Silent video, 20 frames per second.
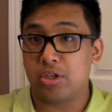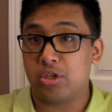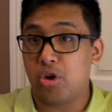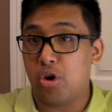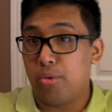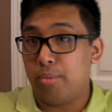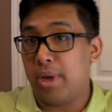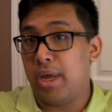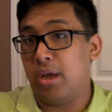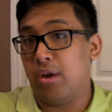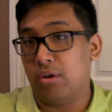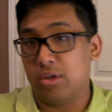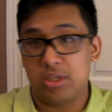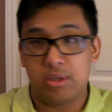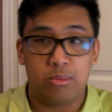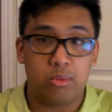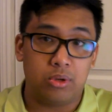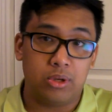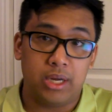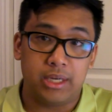Tome or
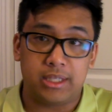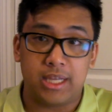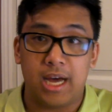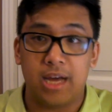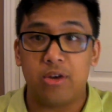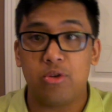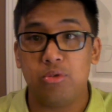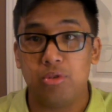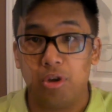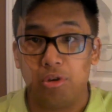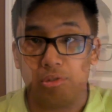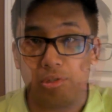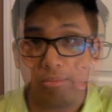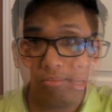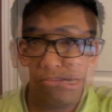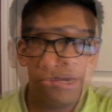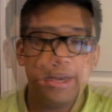someone like that. Who knows?